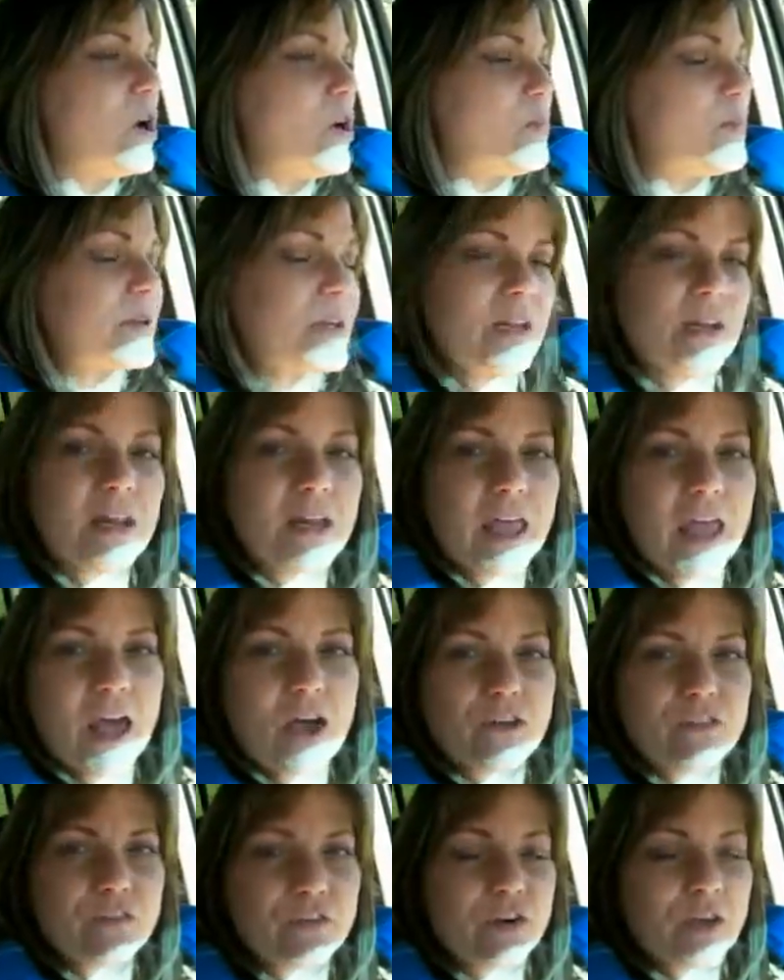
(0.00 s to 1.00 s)
opened an
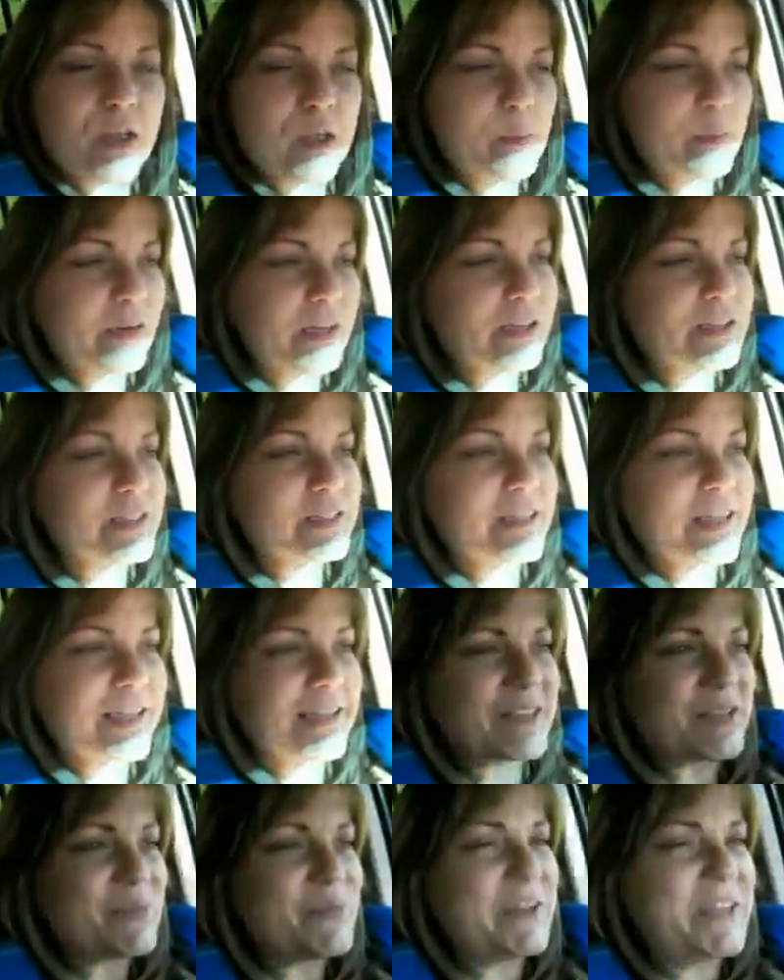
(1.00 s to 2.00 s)
account for him, and he's
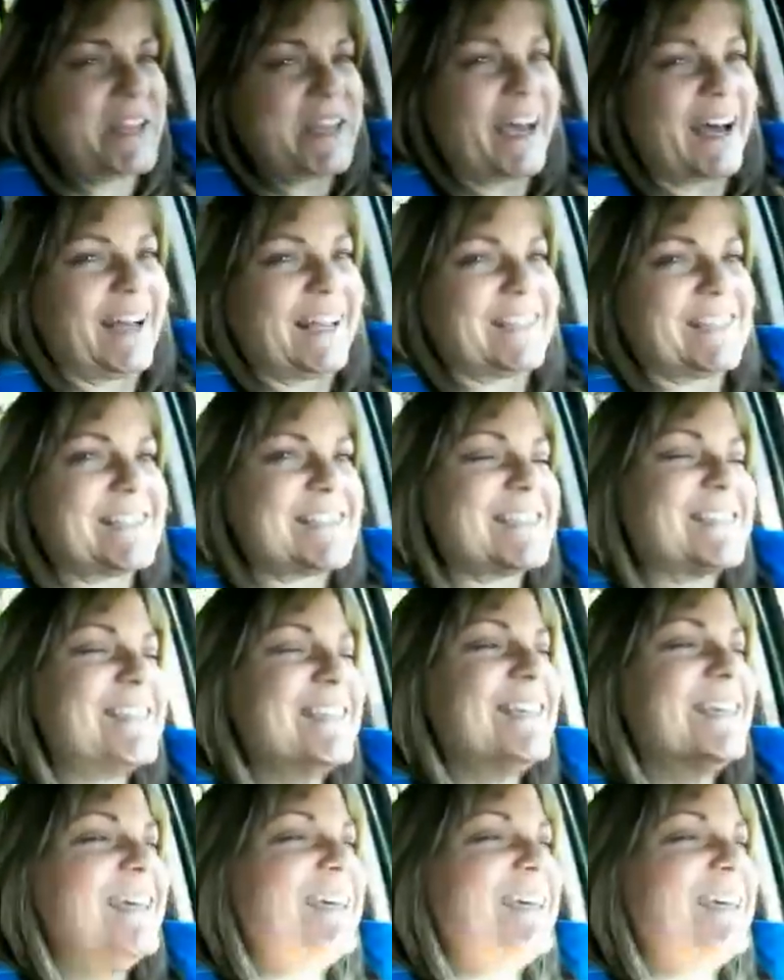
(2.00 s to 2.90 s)
ticked because